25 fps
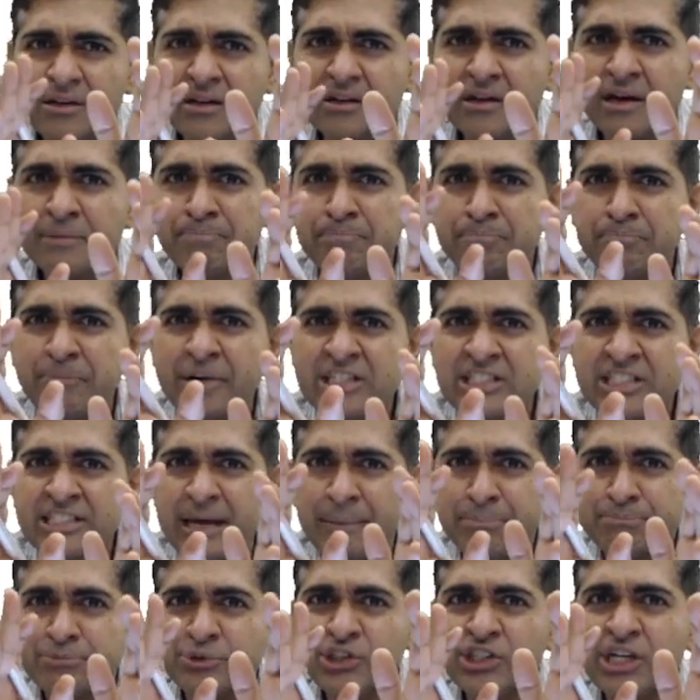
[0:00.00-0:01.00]
a
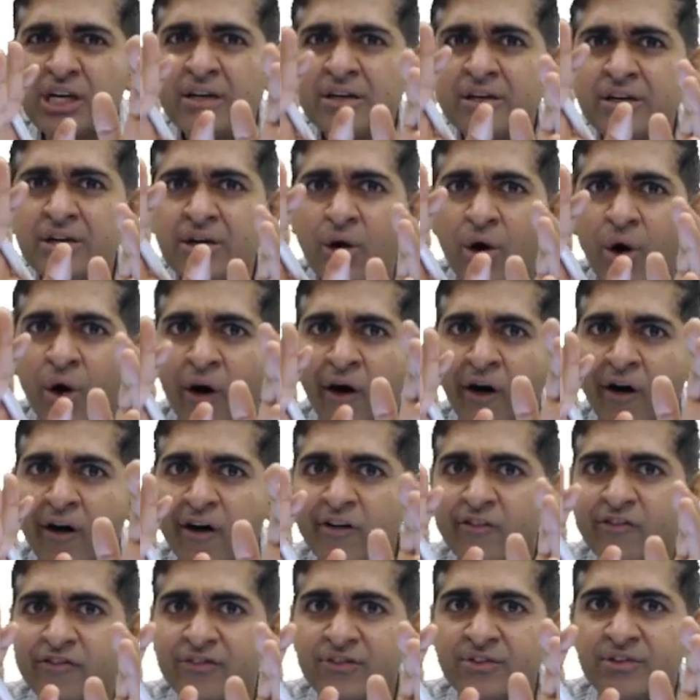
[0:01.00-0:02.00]
perception
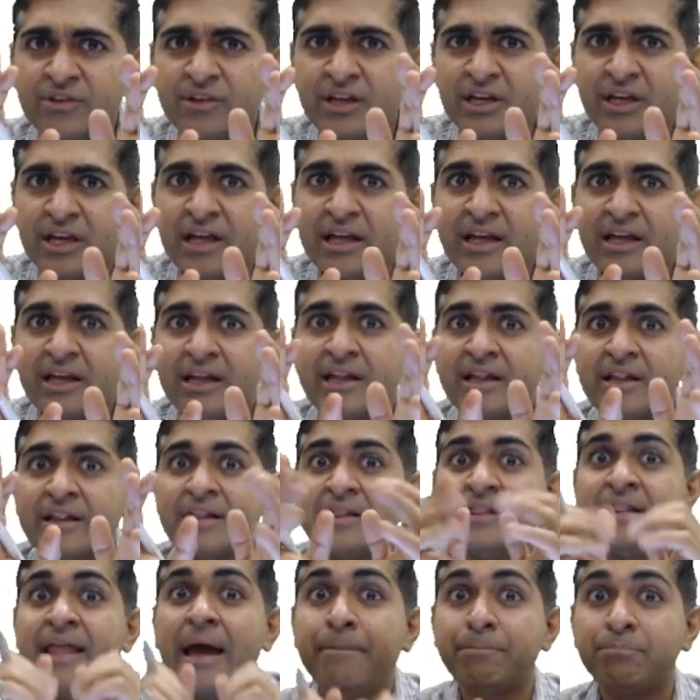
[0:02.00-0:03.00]
of
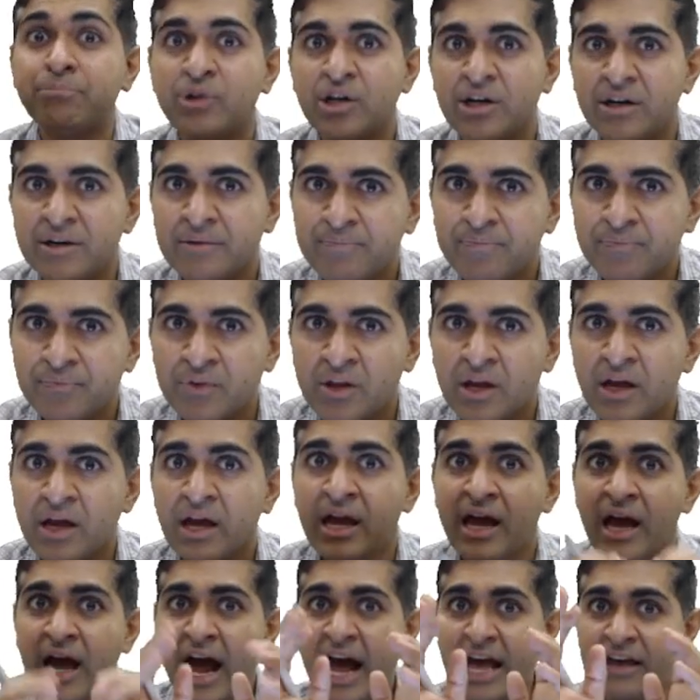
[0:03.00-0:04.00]
depth.
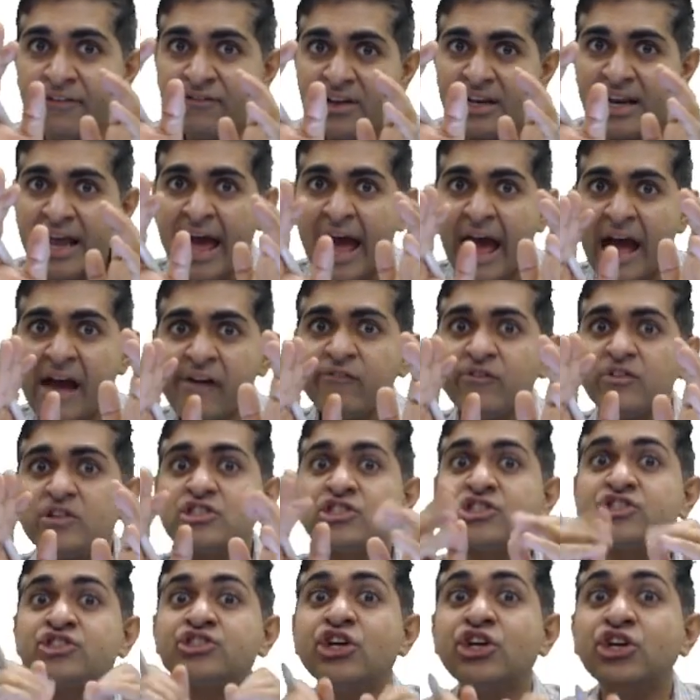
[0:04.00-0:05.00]
I will have
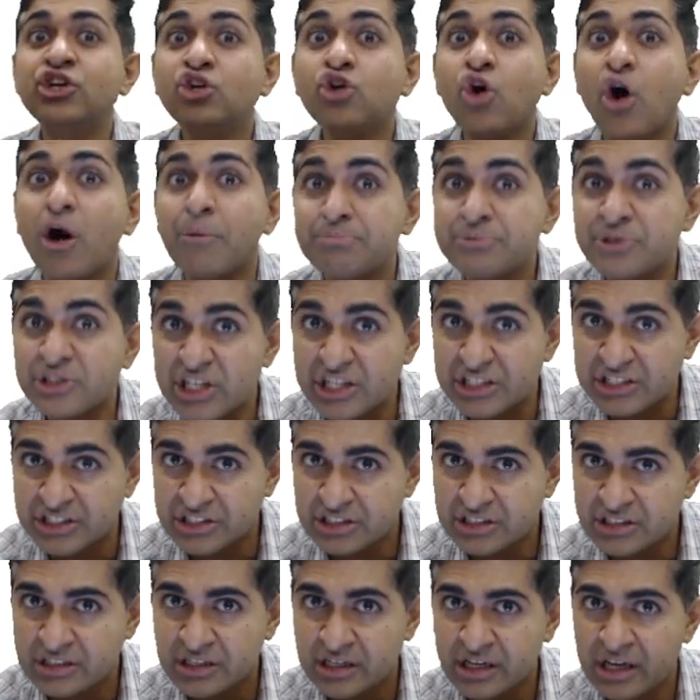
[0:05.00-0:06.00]

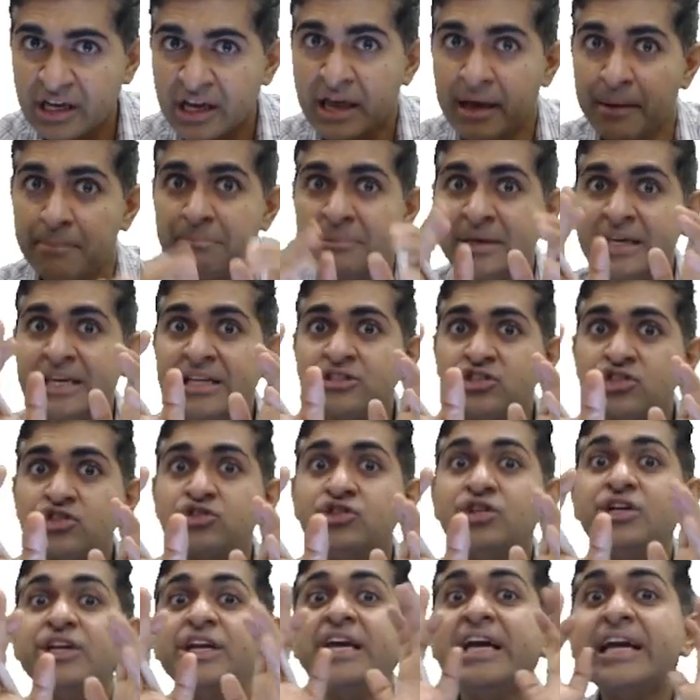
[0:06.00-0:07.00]
stereopsis means
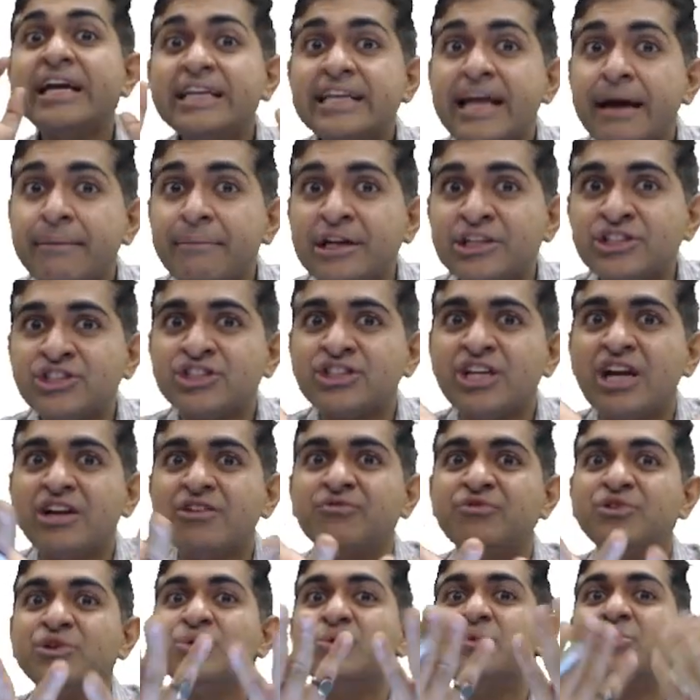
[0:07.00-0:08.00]
three-dimensional
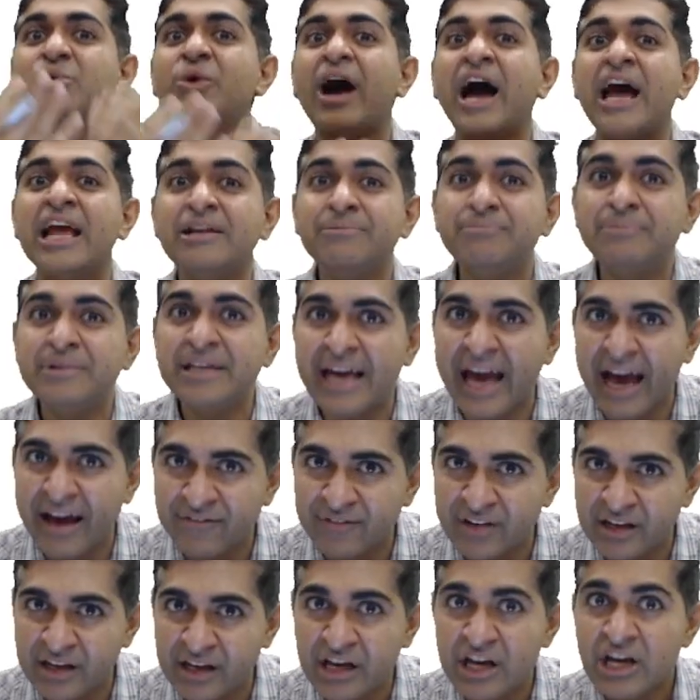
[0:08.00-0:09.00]
view I'll be
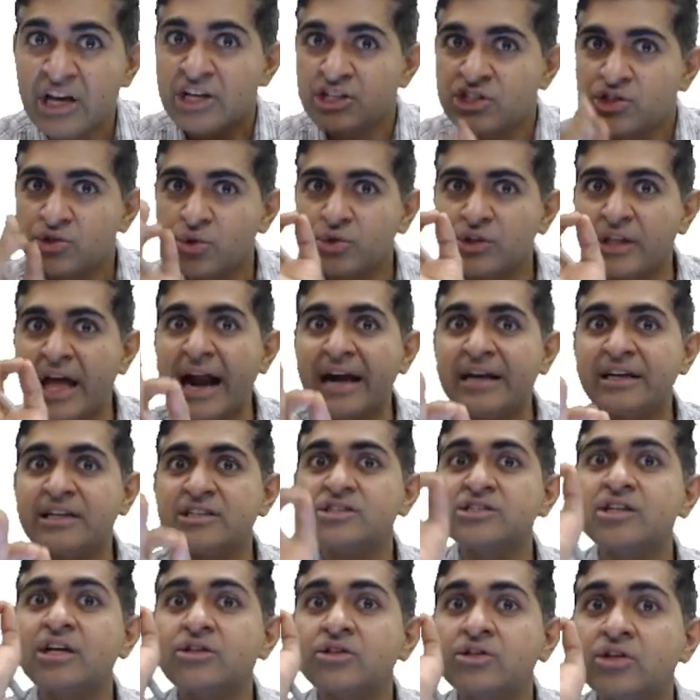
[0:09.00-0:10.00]
having. So that is
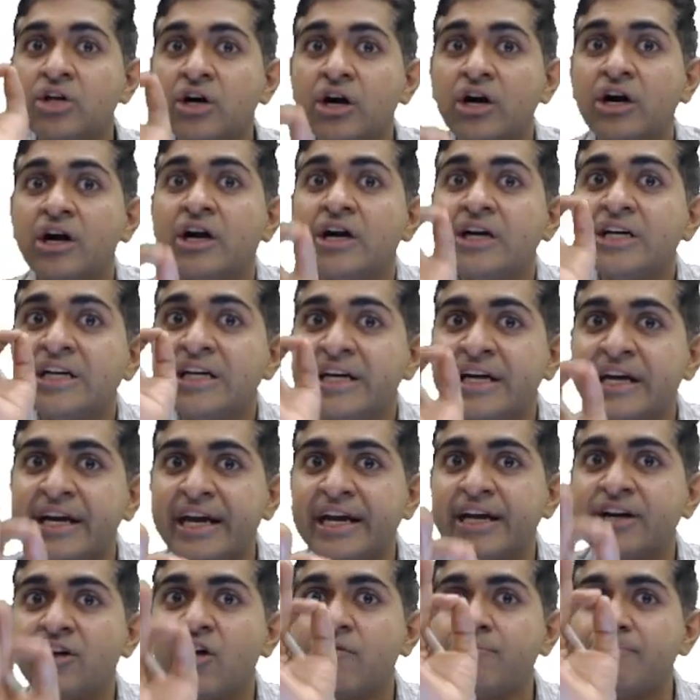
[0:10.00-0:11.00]
the third
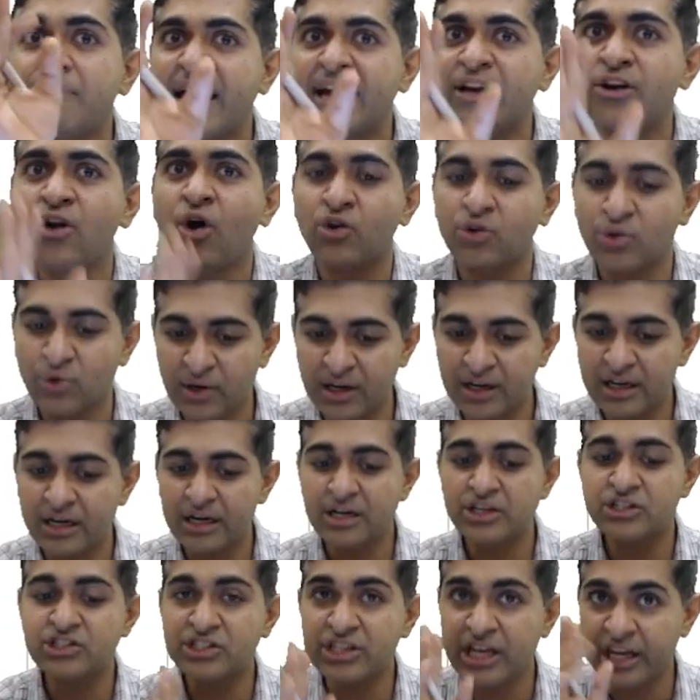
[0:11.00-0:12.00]
grade of binocular
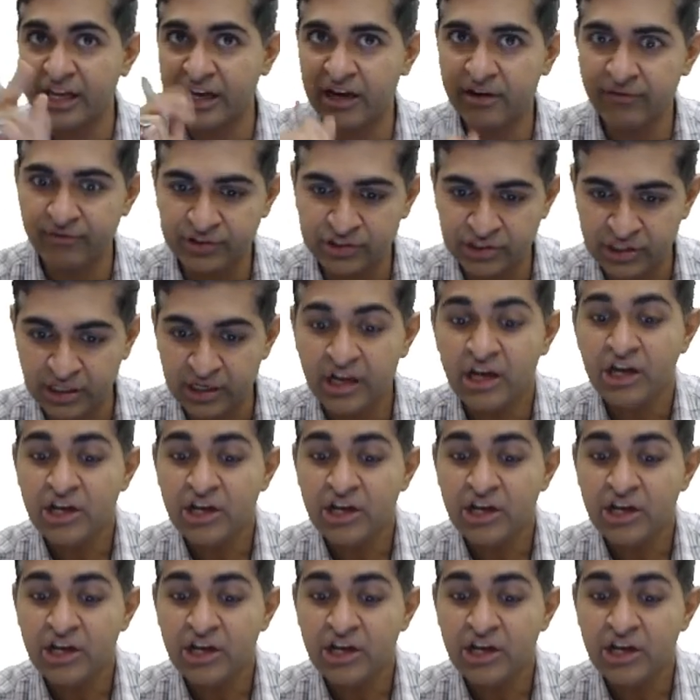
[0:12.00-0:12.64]
single vision.